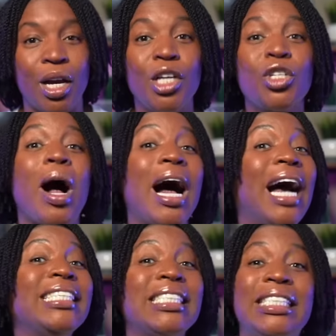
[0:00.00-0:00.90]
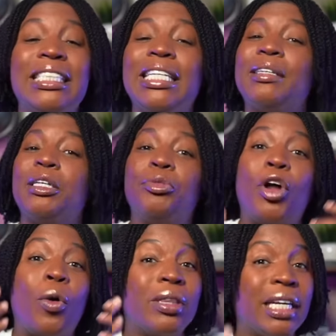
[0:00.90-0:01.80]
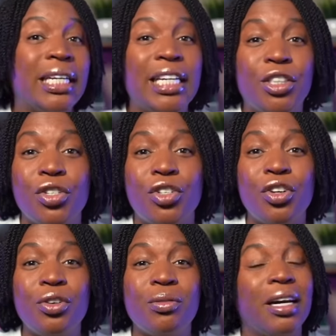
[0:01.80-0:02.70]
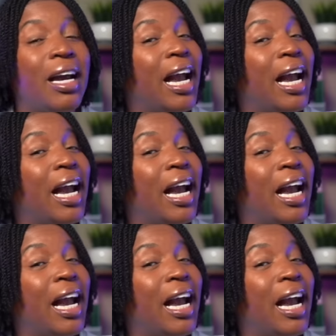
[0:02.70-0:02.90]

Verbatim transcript: So I just need to let them know what they need to do,